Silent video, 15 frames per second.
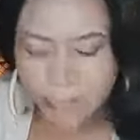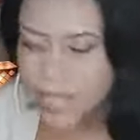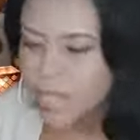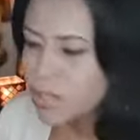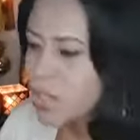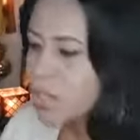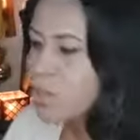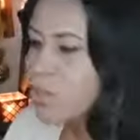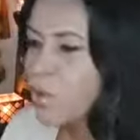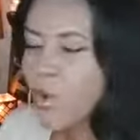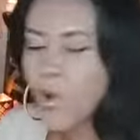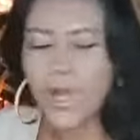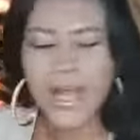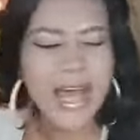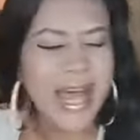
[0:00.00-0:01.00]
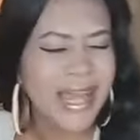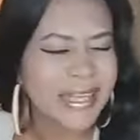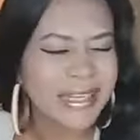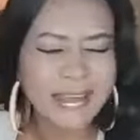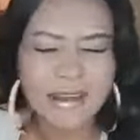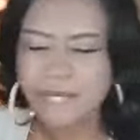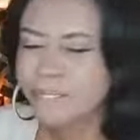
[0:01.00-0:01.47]
to no
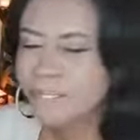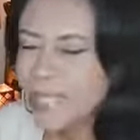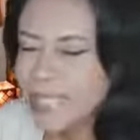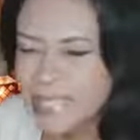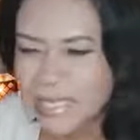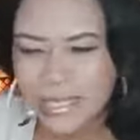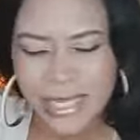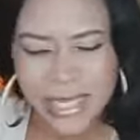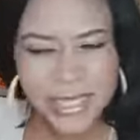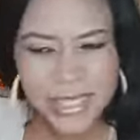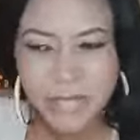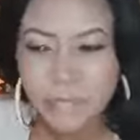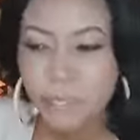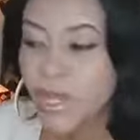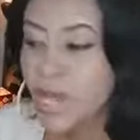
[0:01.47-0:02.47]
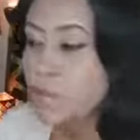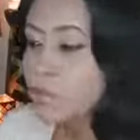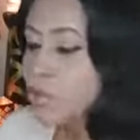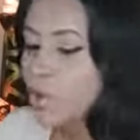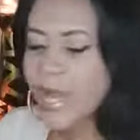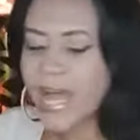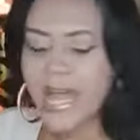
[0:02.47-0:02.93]
kind of bitterness,
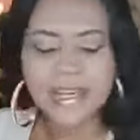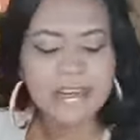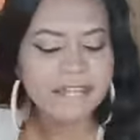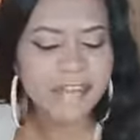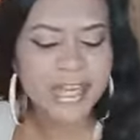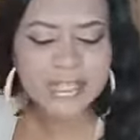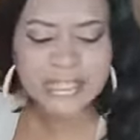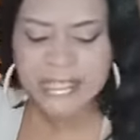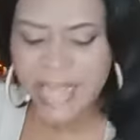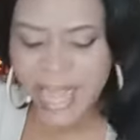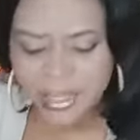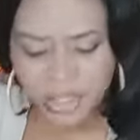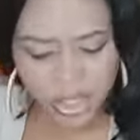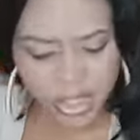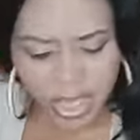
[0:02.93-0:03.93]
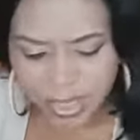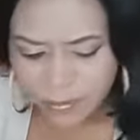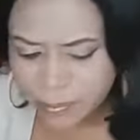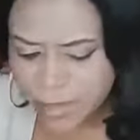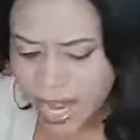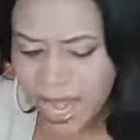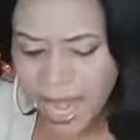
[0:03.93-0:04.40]
no kind of
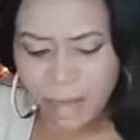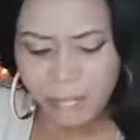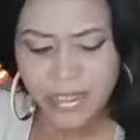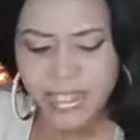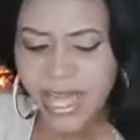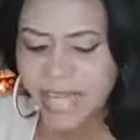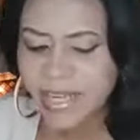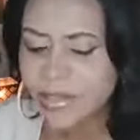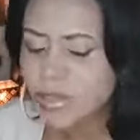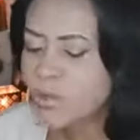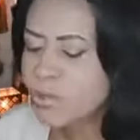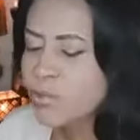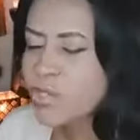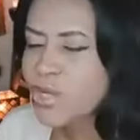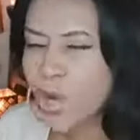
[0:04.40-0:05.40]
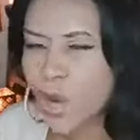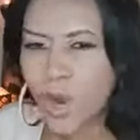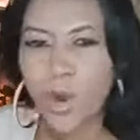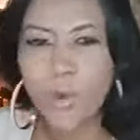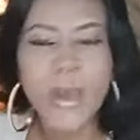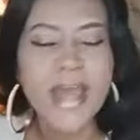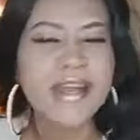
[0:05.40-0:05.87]
contention. I'm telling you,
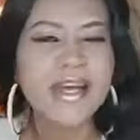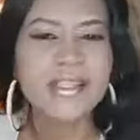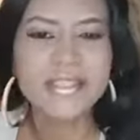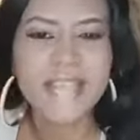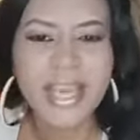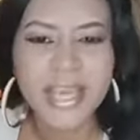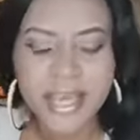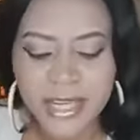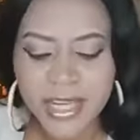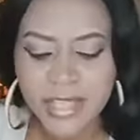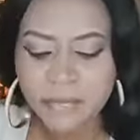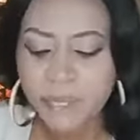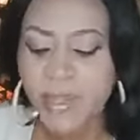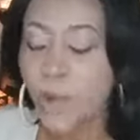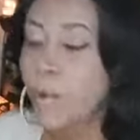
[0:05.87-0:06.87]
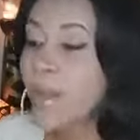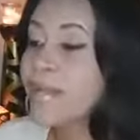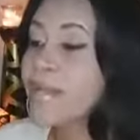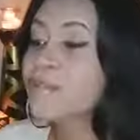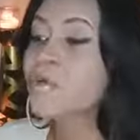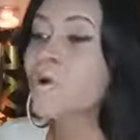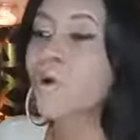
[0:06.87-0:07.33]
no, we're not taking it. We're
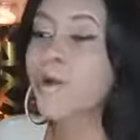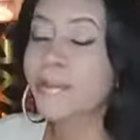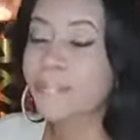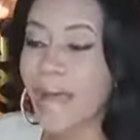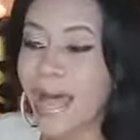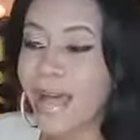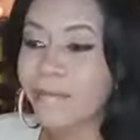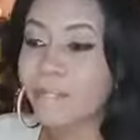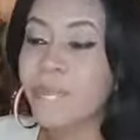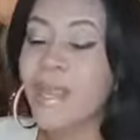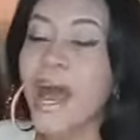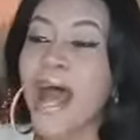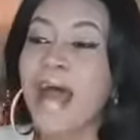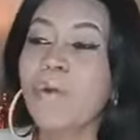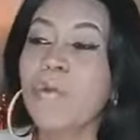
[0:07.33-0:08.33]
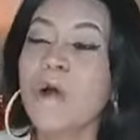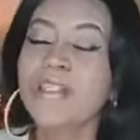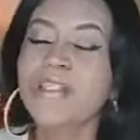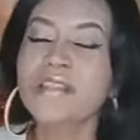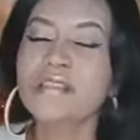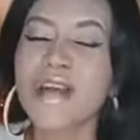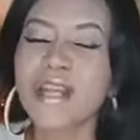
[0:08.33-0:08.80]
not going back. I
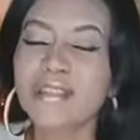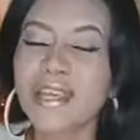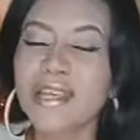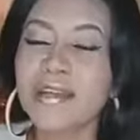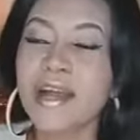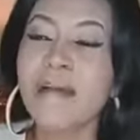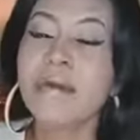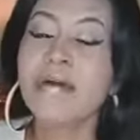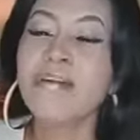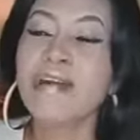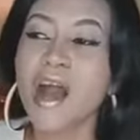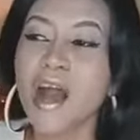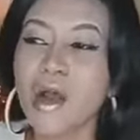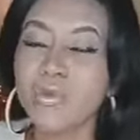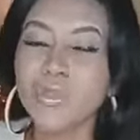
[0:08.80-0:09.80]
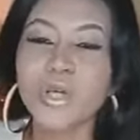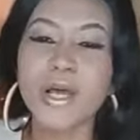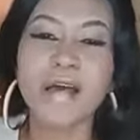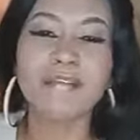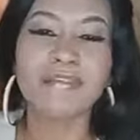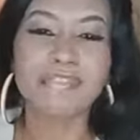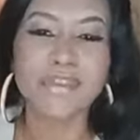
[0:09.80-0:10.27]
want nothing come around to
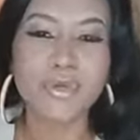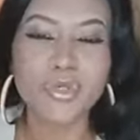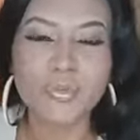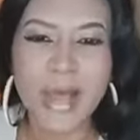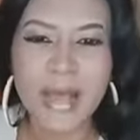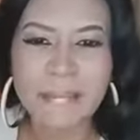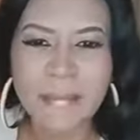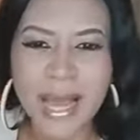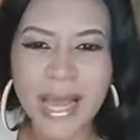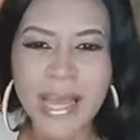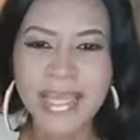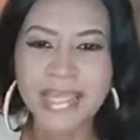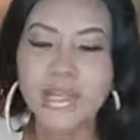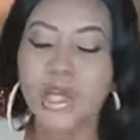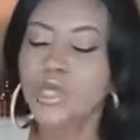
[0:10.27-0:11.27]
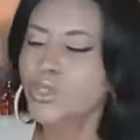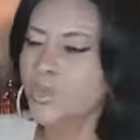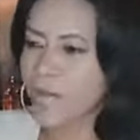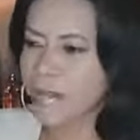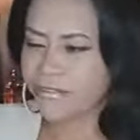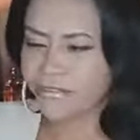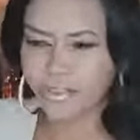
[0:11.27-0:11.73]
confuse my mind, to
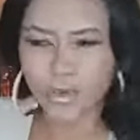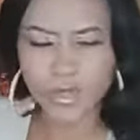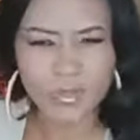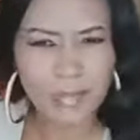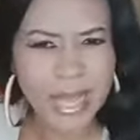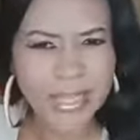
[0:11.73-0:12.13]
confuse my